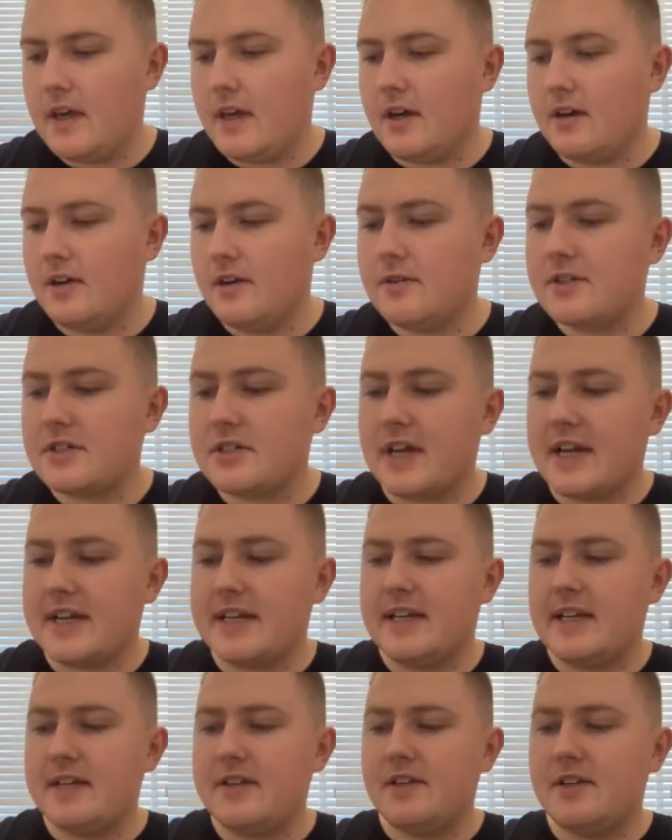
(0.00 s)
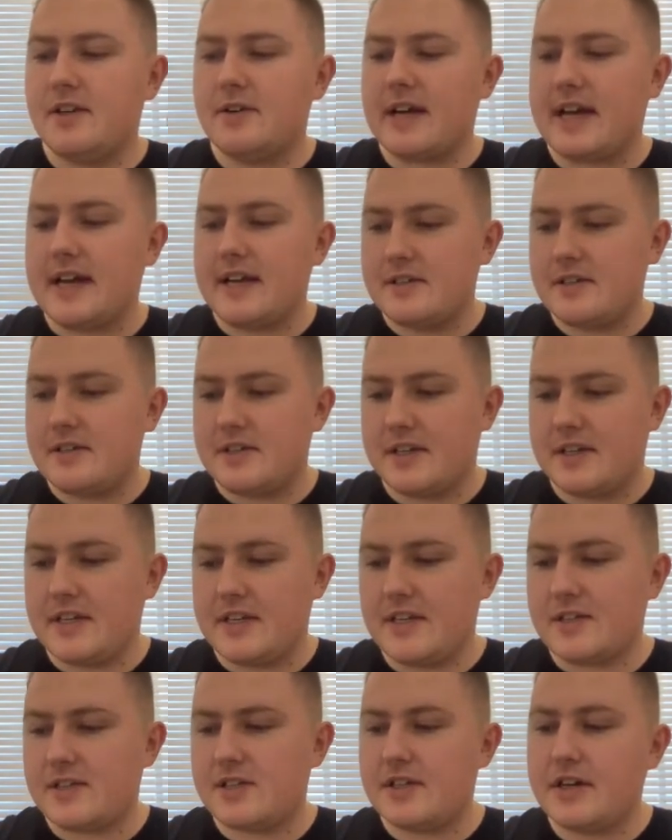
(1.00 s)
Alongside Lynn Johansson,
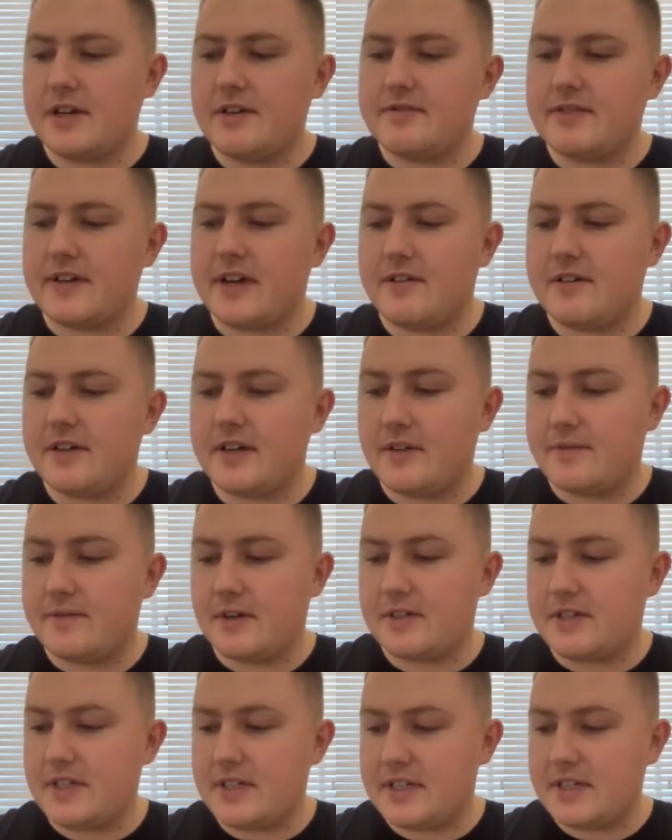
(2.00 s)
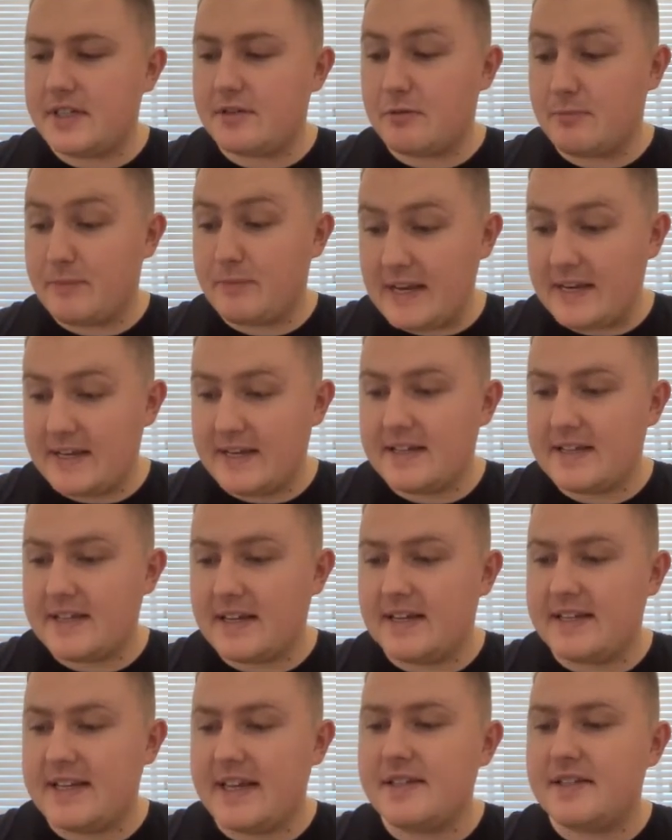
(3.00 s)
he is co-founder of Artistic Rebellion,
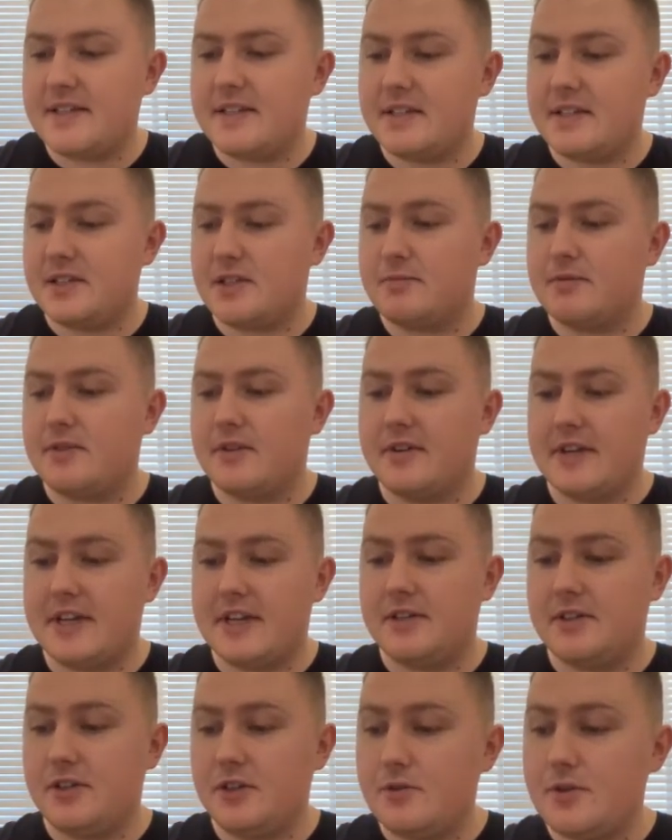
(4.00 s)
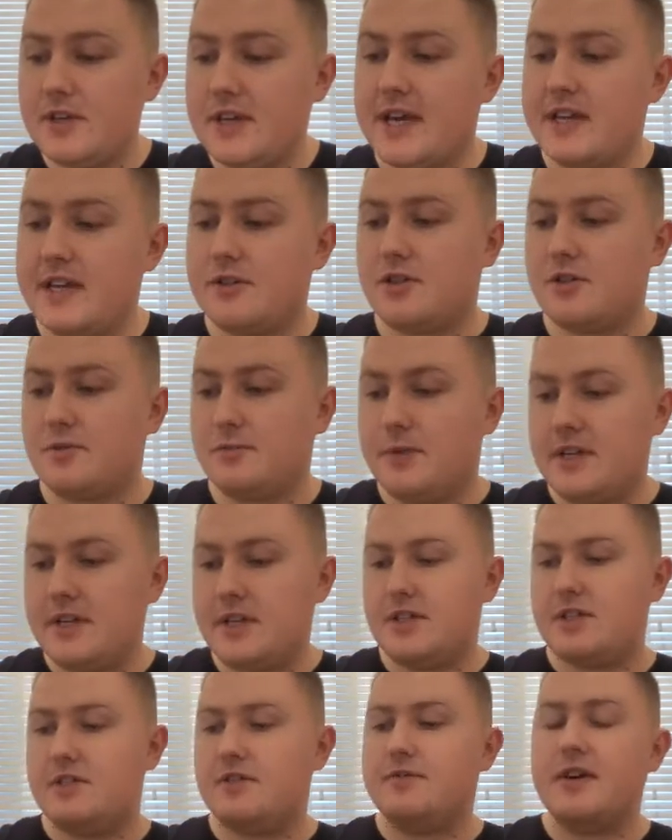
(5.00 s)
an interdisciplinary
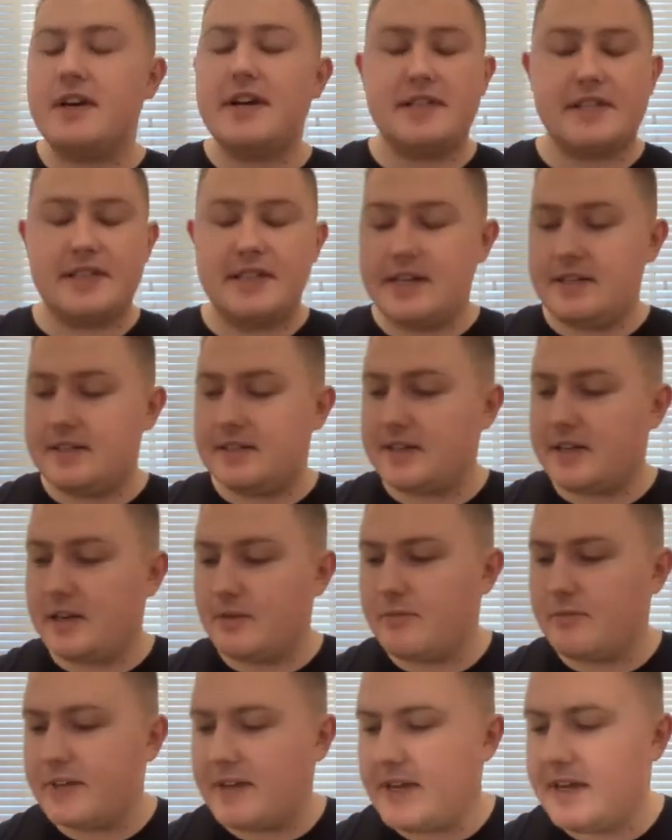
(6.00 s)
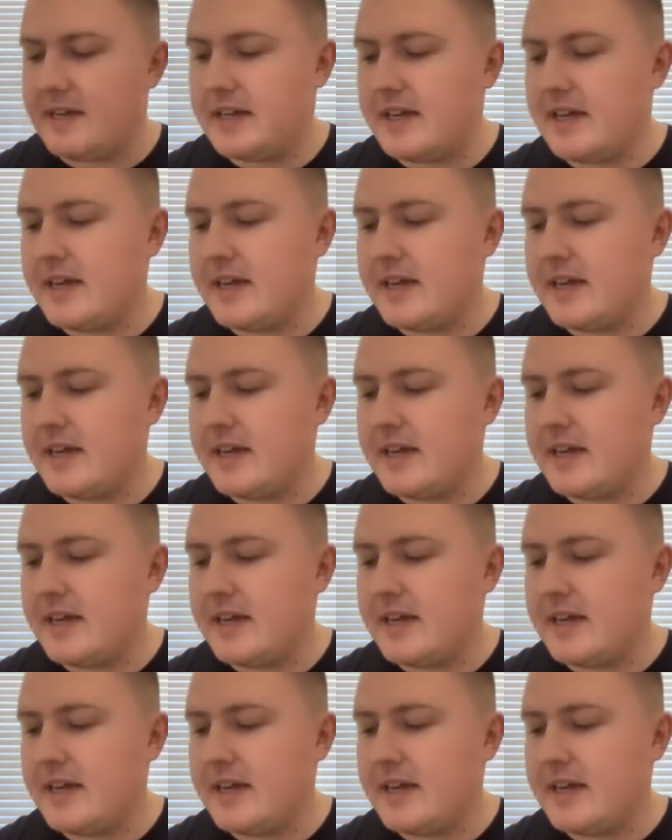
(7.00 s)
UK-Swedish devised theatre company.